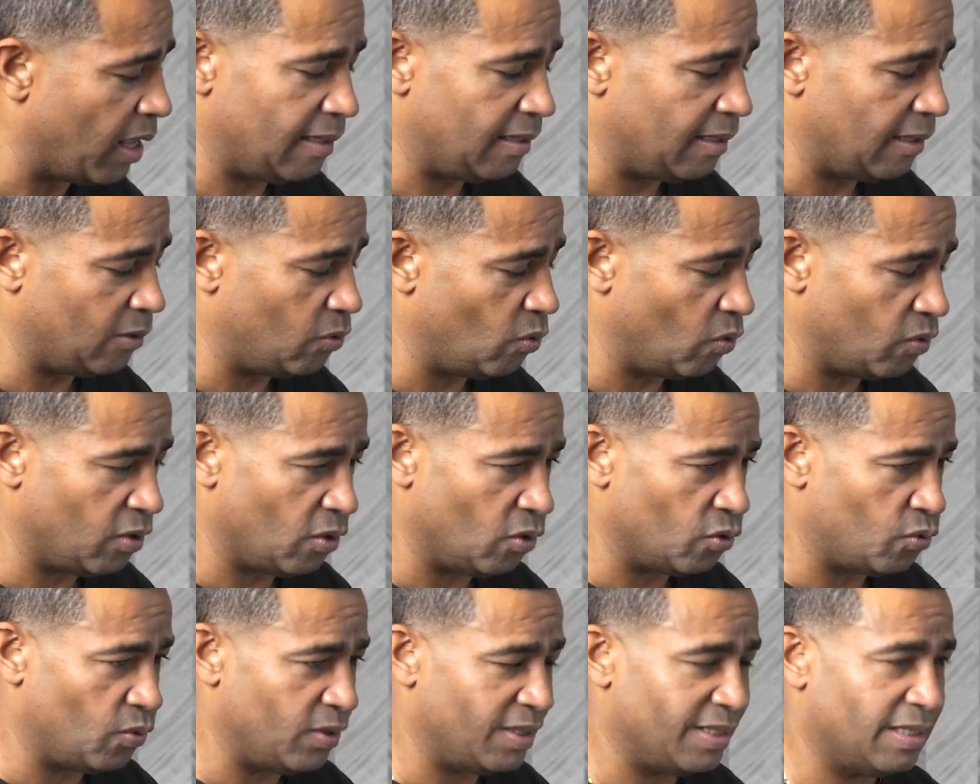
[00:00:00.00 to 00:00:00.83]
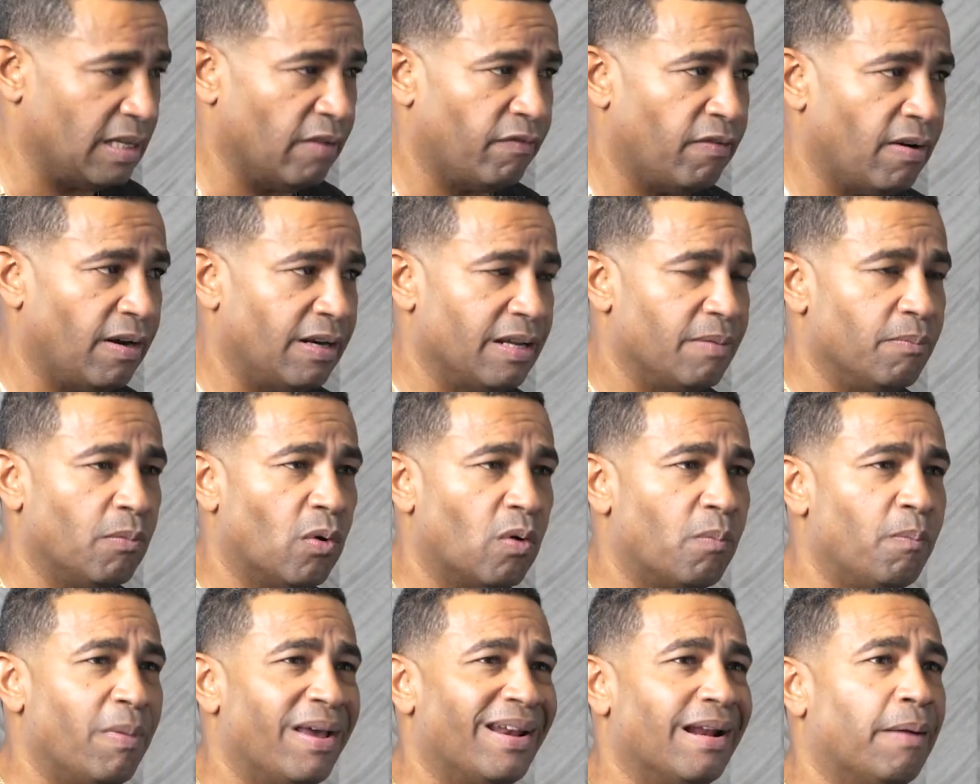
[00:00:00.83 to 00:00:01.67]
The duodenal switch is definitely more
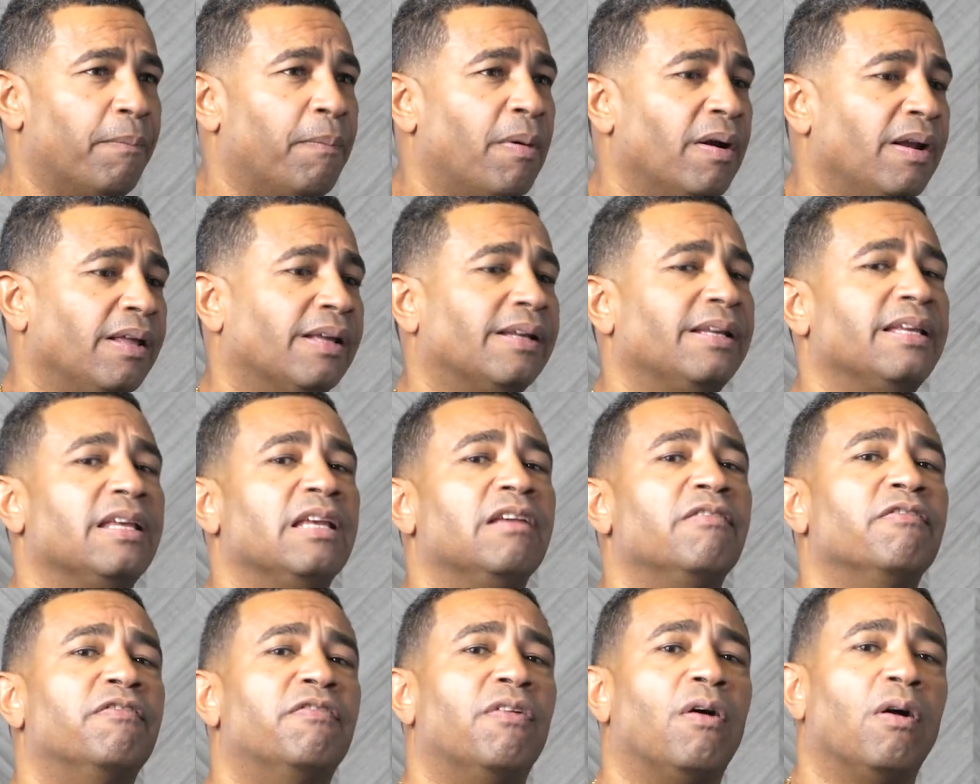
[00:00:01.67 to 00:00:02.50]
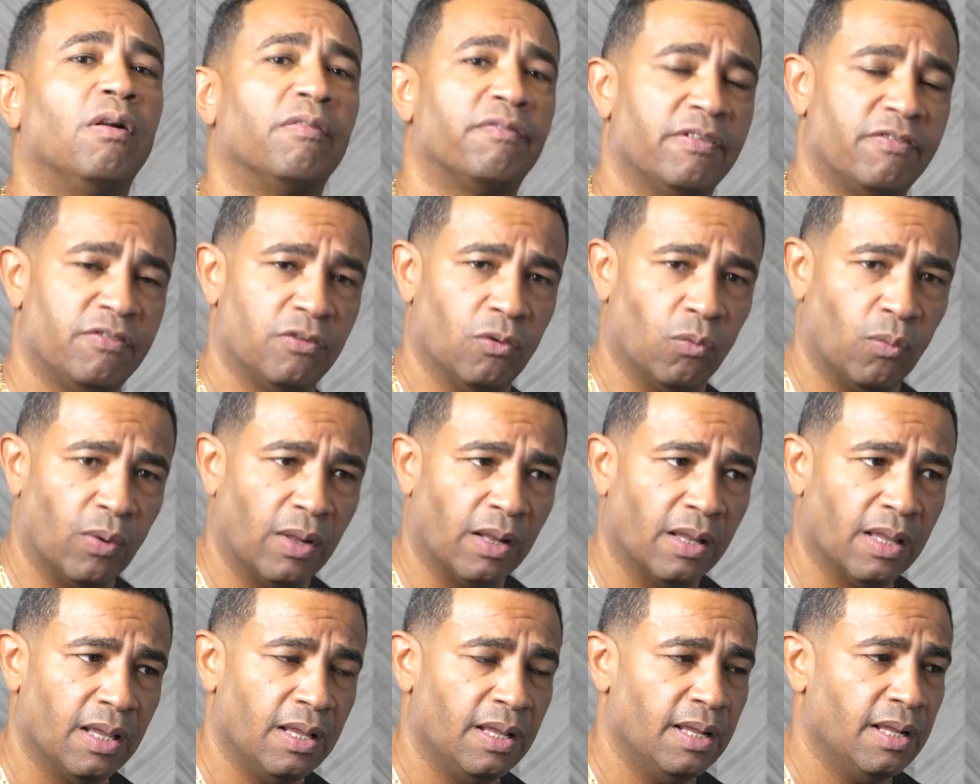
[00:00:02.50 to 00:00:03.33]
metabolically involved, if you will,